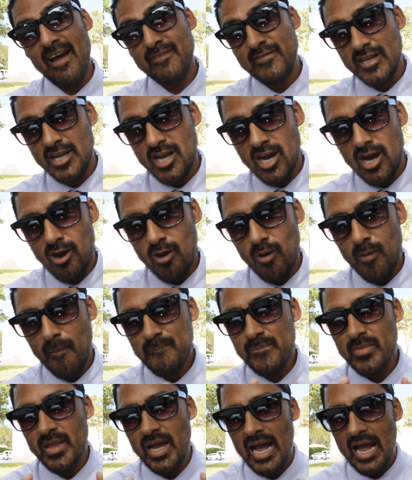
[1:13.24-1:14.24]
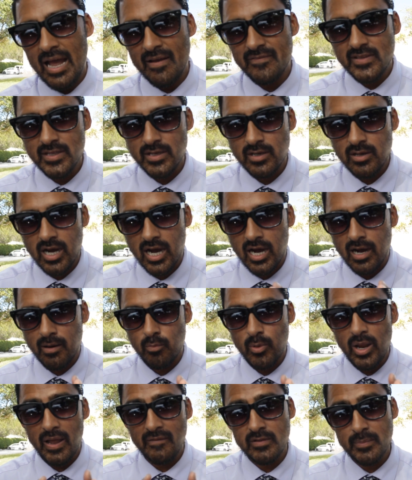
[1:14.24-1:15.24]
have to go. I have to.
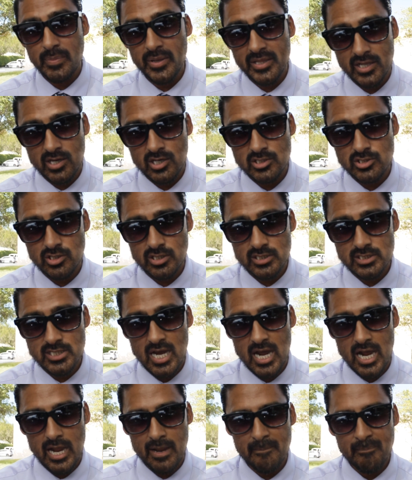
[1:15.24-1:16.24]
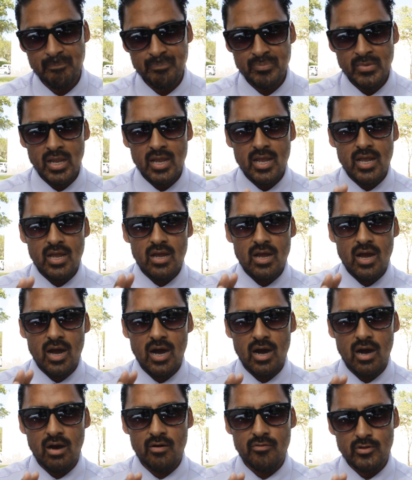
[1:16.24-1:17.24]
Um, we have to be there a certain time
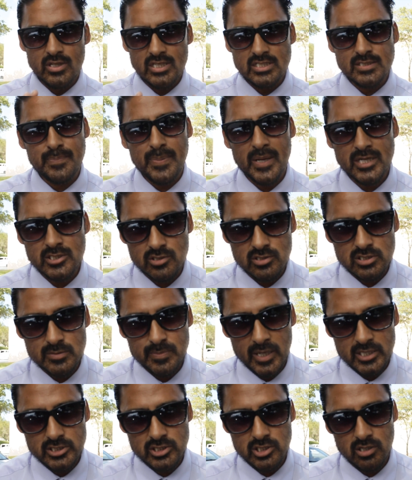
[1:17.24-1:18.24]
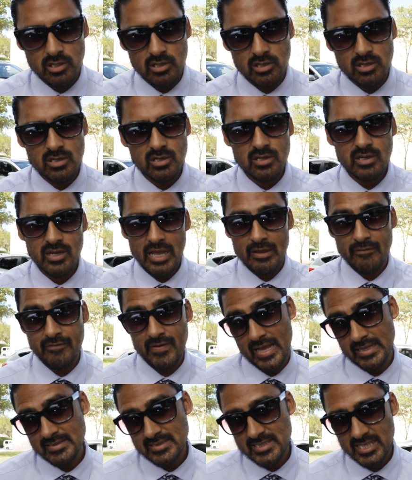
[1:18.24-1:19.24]
uh, for this special special
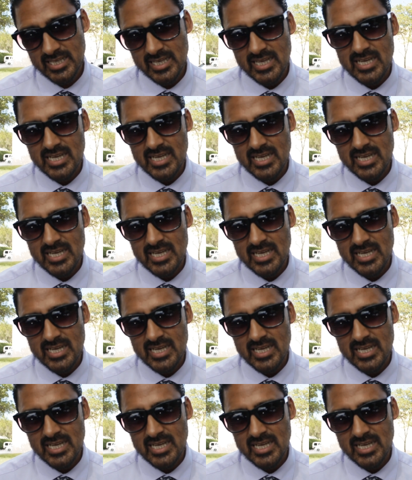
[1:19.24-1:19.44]
event.